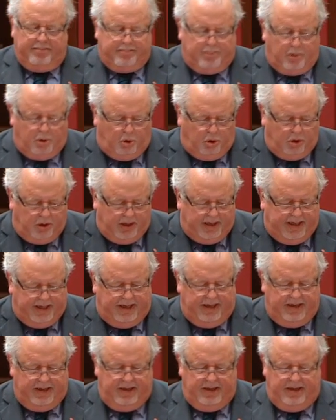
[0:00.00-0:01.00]

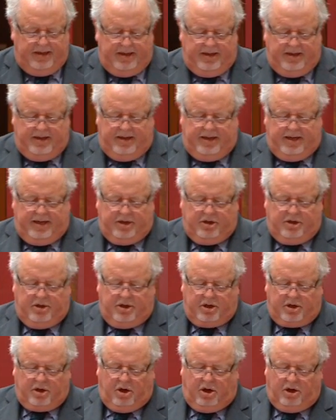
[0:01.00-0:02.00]
broadly to
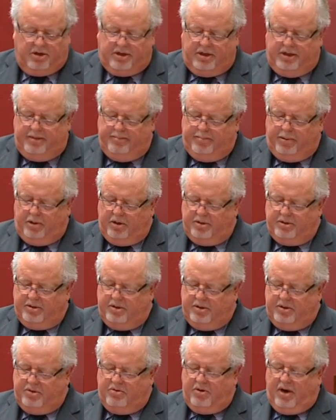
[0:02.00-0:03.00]
the cost
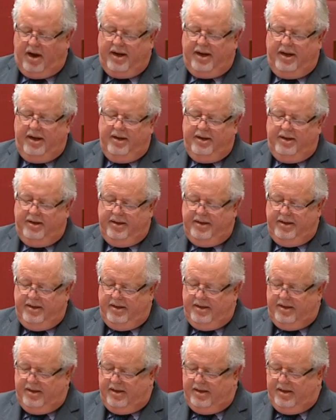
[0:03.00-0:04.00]
impost of the drug,
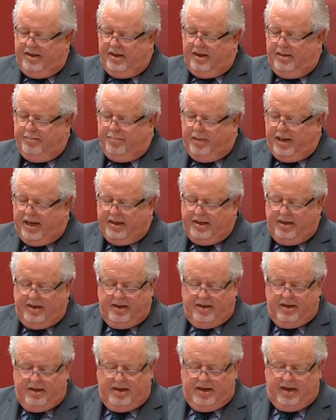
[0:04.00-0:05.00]

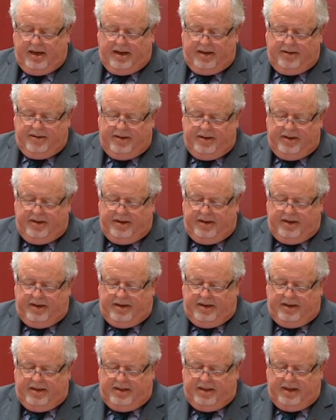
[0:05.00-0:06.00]
but
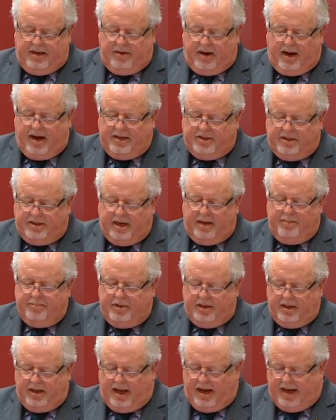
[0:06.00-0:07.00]
there are
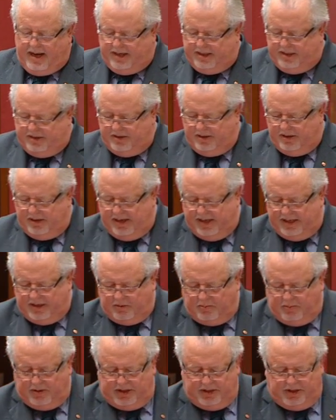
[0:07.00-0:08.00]
some delays
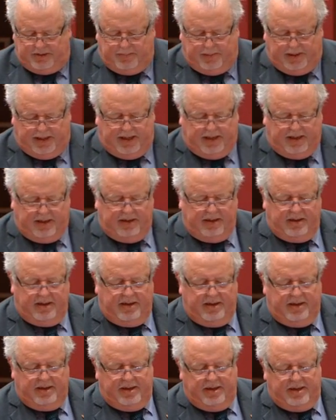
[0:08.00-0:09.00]
as we speak
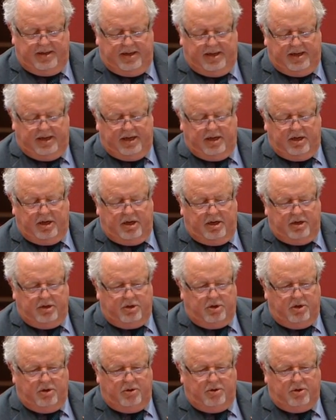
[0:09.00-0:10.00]

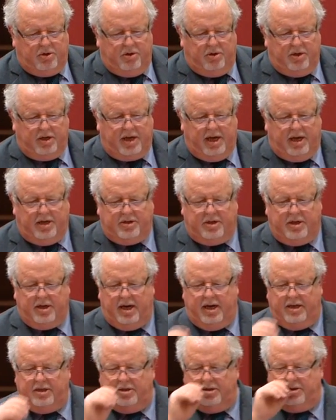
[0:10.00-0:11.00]
due to
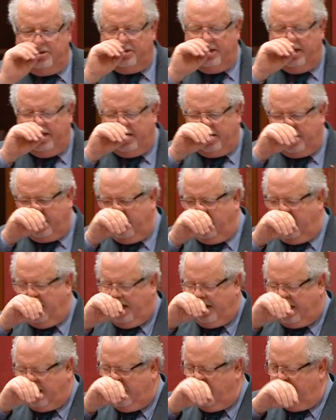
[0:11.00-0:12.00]
negotiations that are
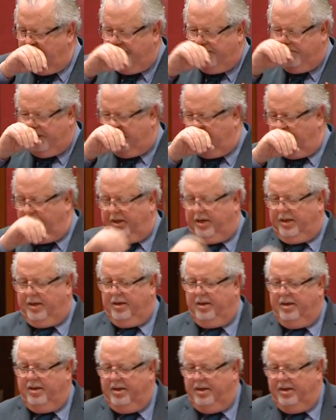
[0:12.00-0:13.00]
occurring
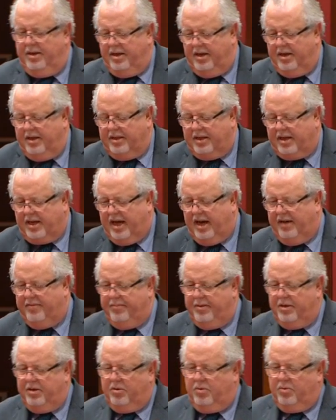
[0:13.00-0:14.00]
between the
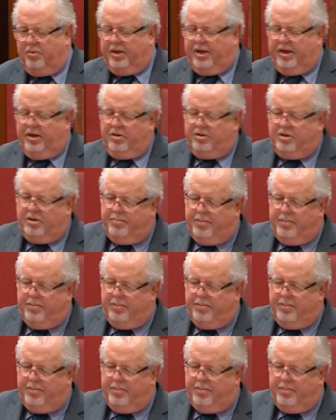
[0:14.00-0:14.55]
government or the health